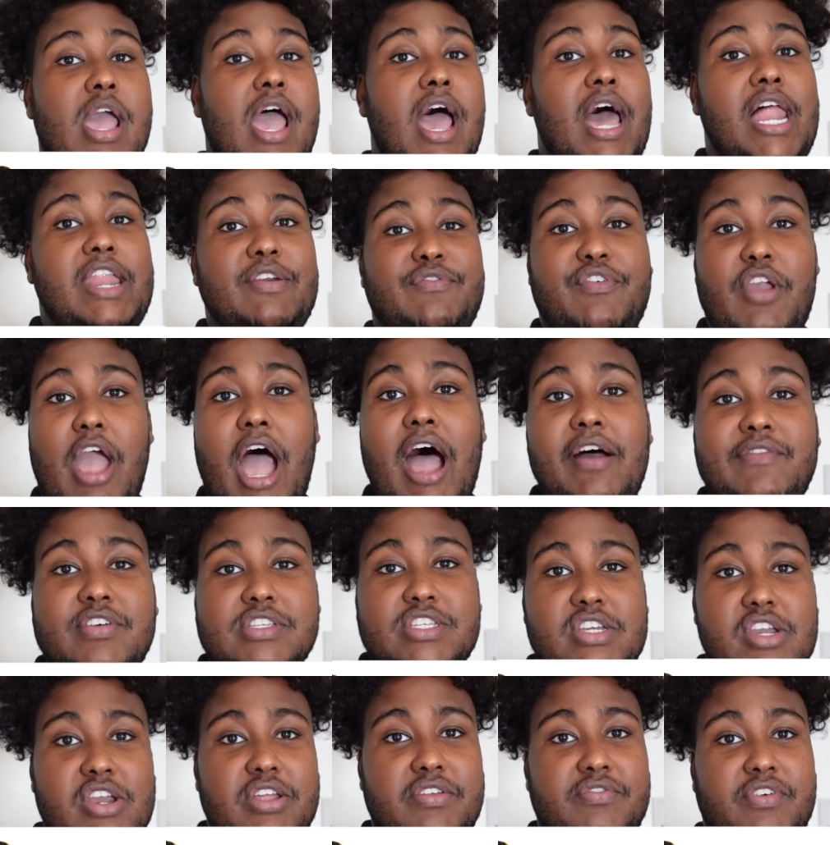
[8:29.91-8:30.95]
And if you haven't
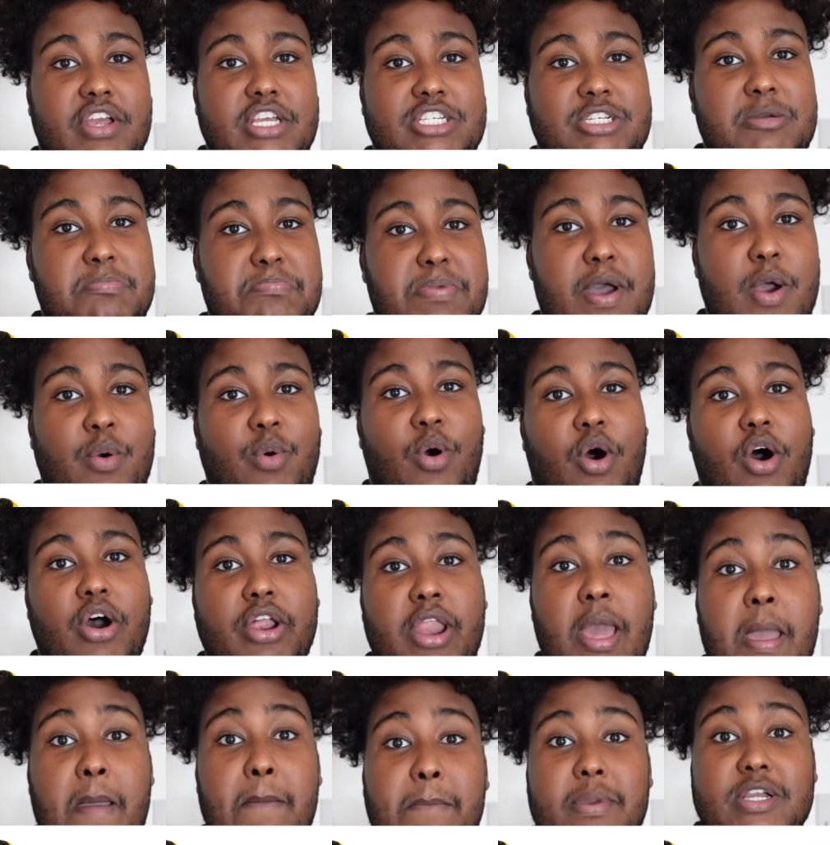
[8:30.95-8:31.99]
turned your notification bell on,
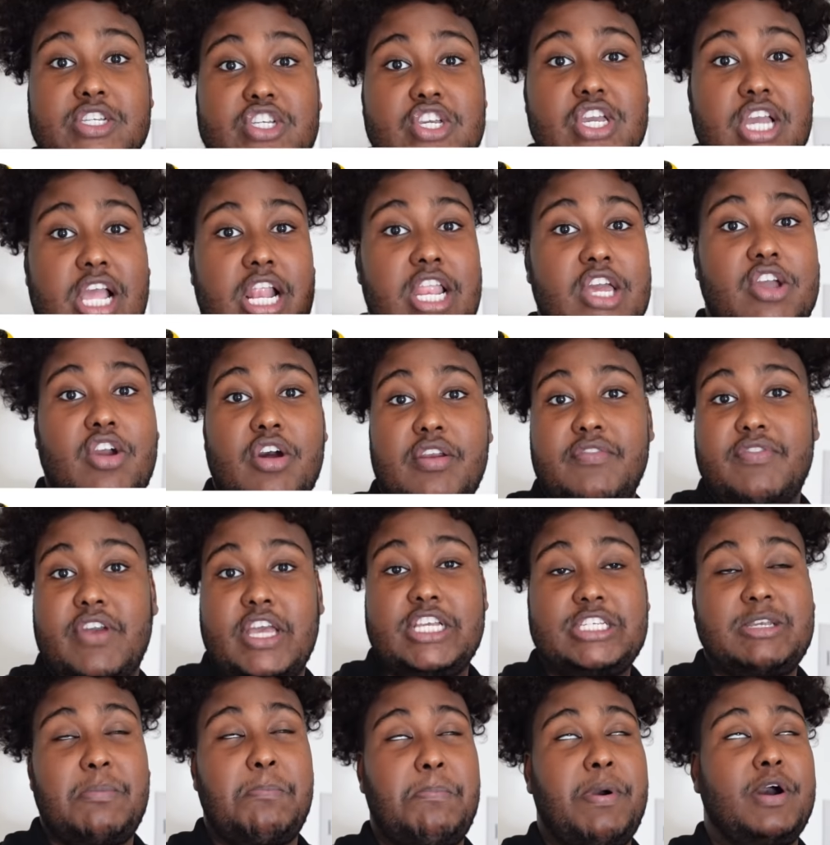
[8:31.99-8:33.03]
make sure you click your
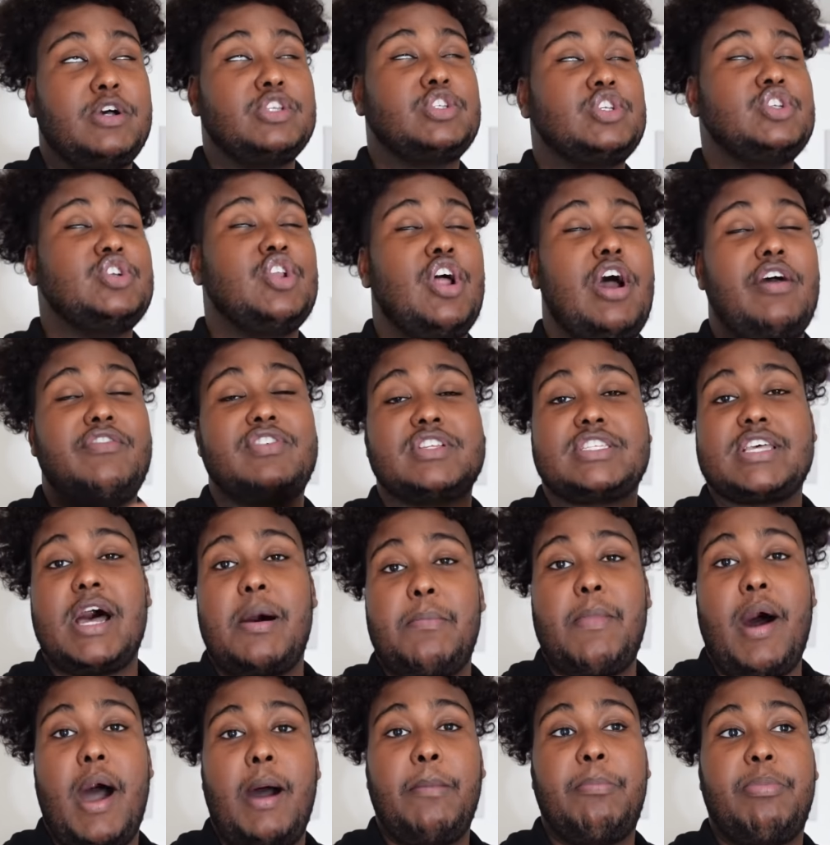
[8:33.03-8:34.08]
notification bell so you know every
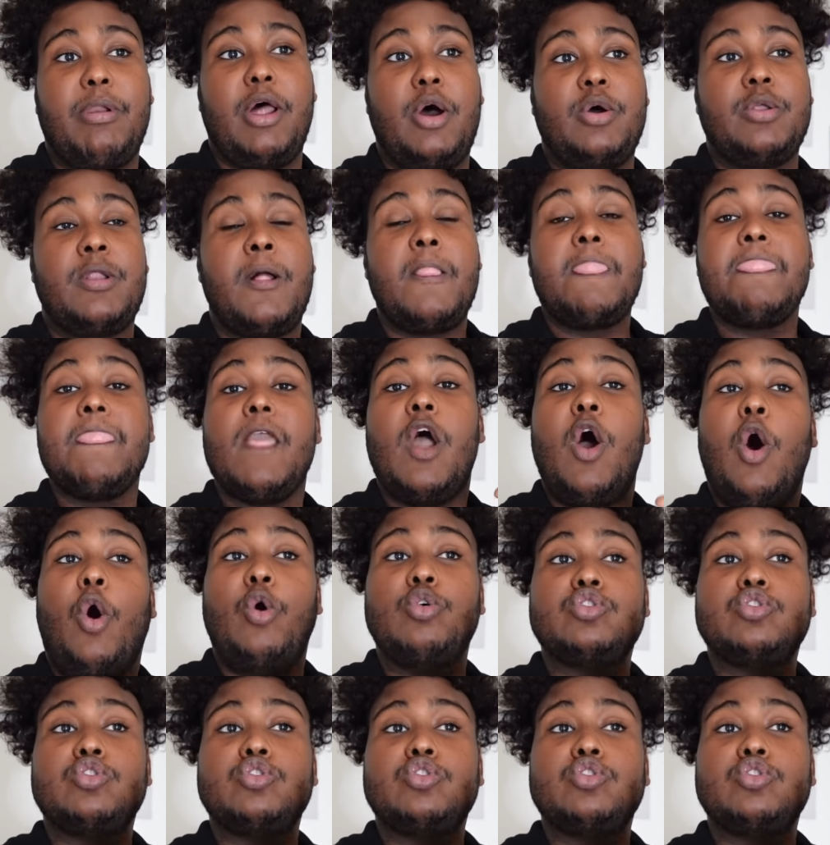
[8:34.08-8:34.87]
time I upload.